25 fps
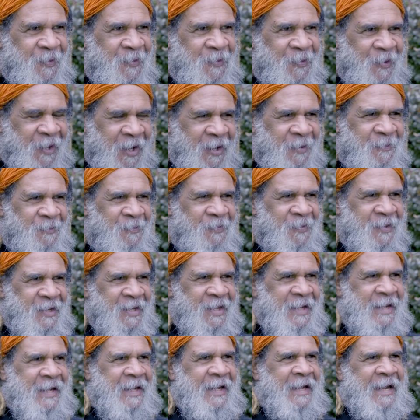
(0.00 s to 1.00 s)
right?
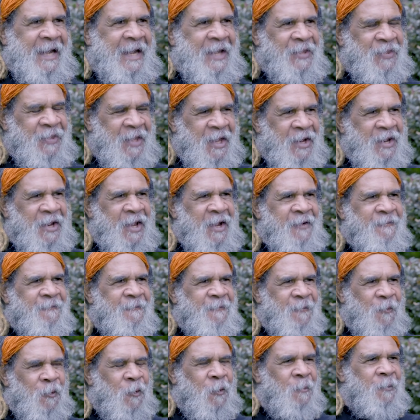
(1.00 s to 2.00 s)
And then they
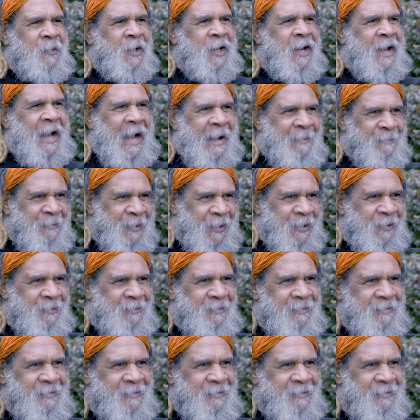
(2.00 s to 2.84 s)
formed the government,